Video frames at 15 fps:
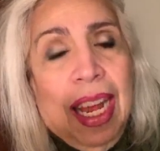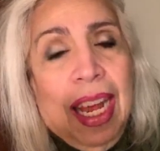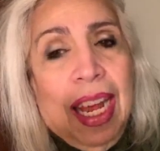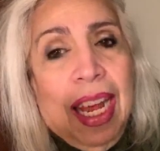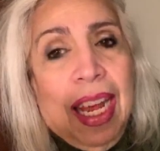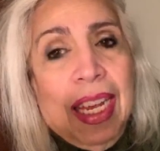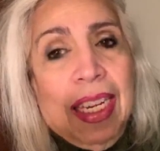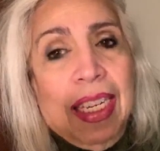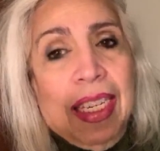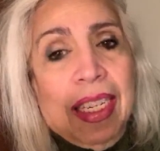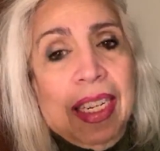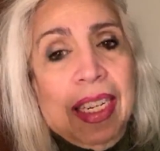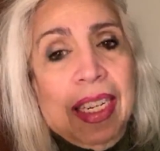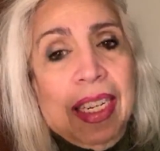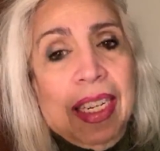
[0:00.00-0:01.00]
had
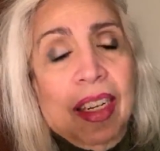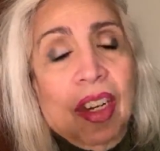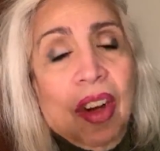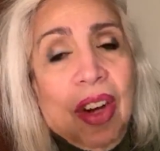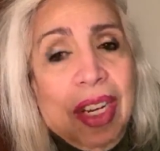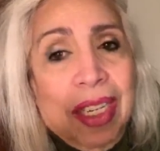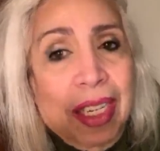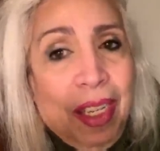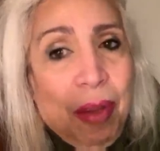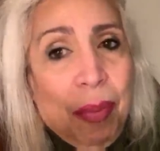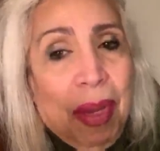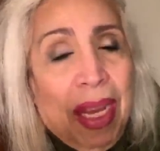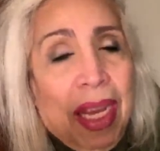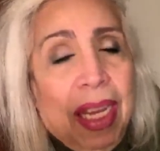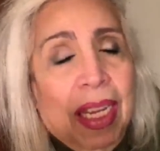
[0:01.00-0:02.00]
gone to the
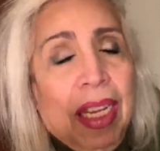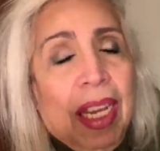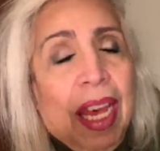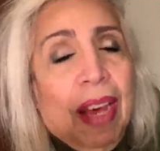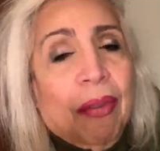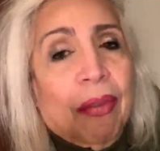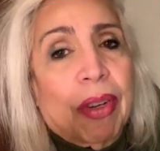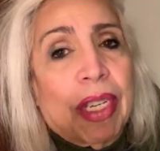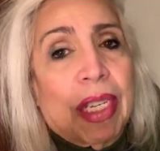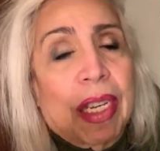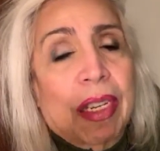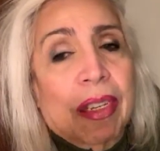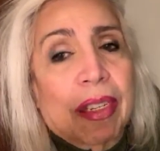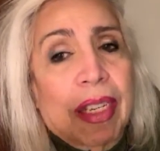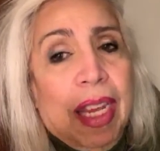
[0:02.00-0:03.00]
bank every
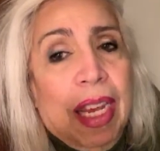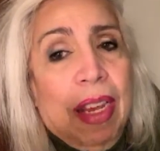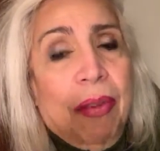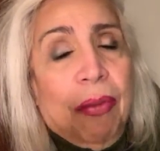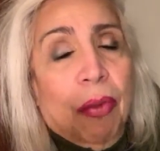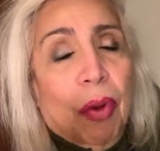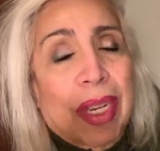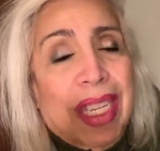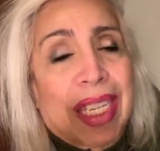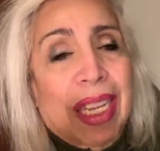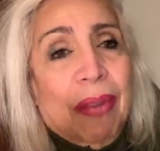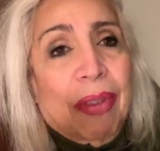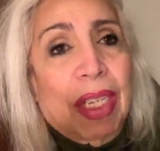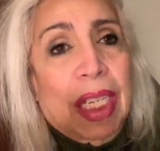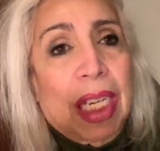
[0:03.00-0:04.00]
single day for
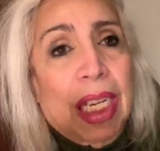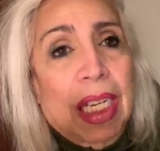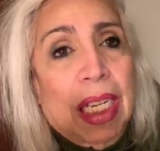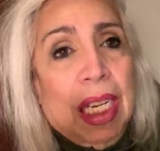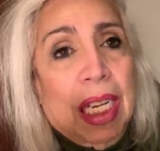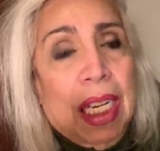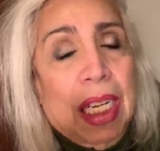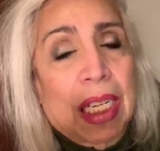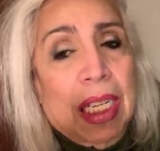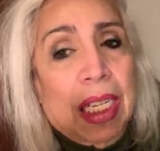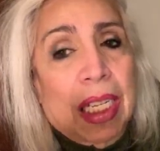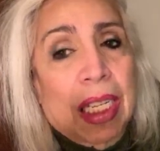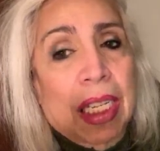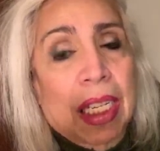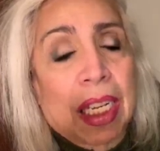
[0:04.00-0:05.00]
17 days
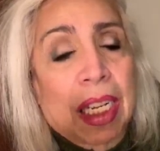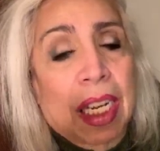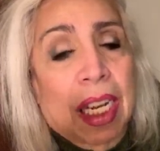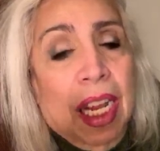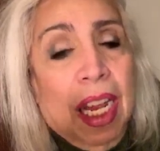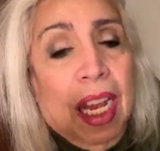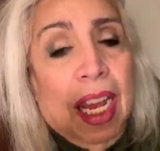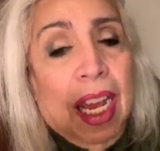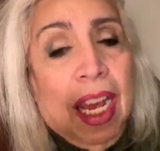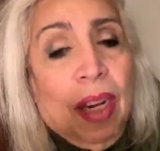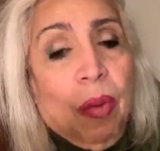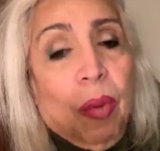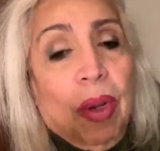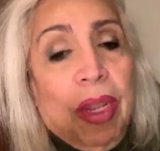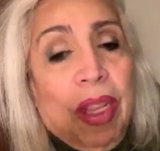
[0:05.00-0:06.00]

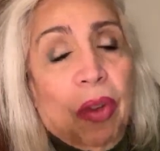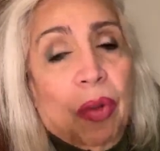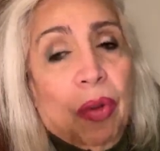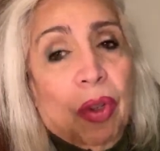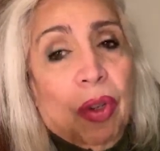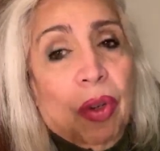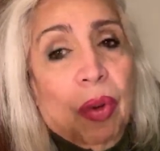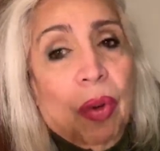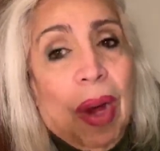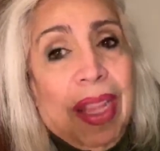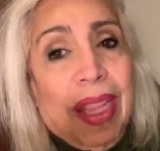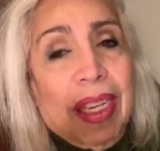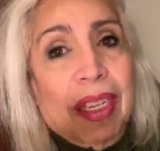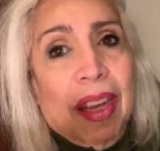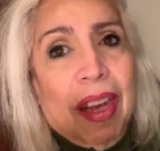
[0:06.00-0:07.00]
and withdrew. At
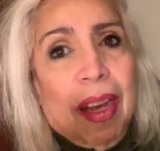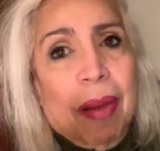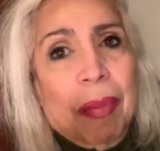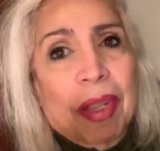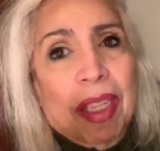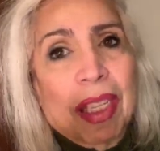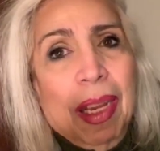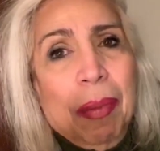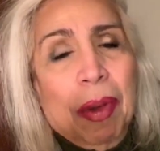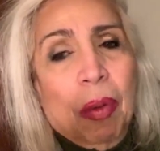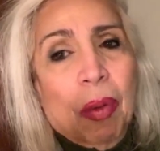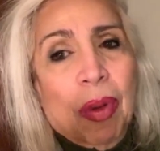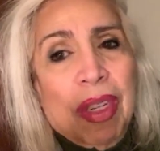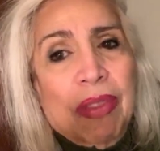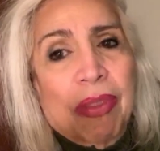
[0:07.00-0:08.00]
the time, the limit
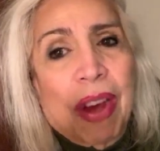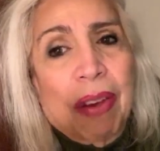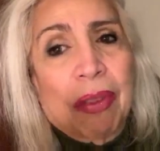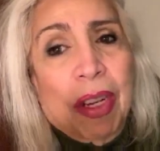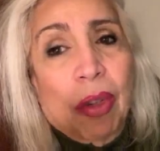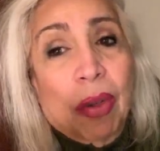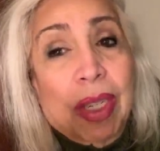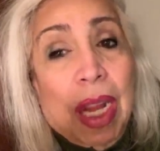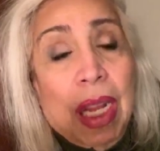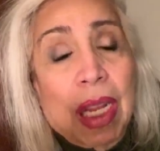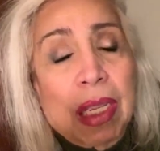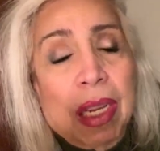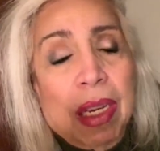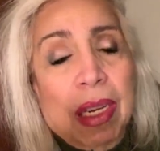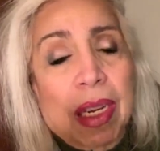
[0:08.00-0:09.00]
was
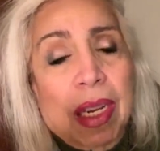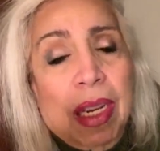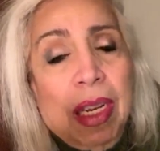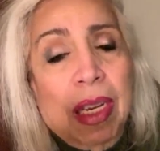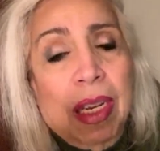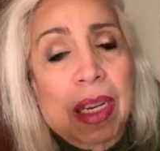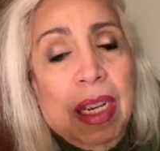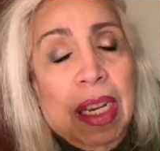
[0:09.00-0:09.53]
$500 a day,